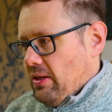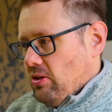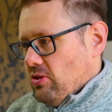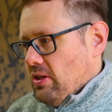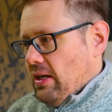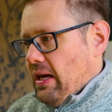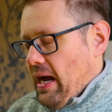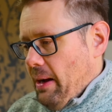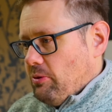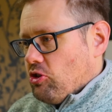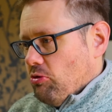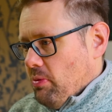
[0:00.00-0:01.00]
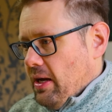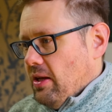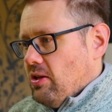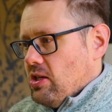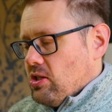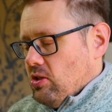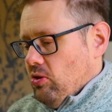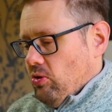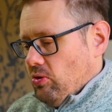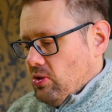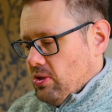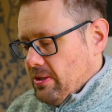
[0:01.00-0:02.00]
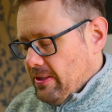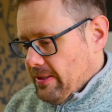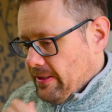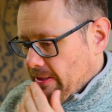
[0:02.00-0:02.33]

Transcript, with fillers: it doesn't capture me. It just looks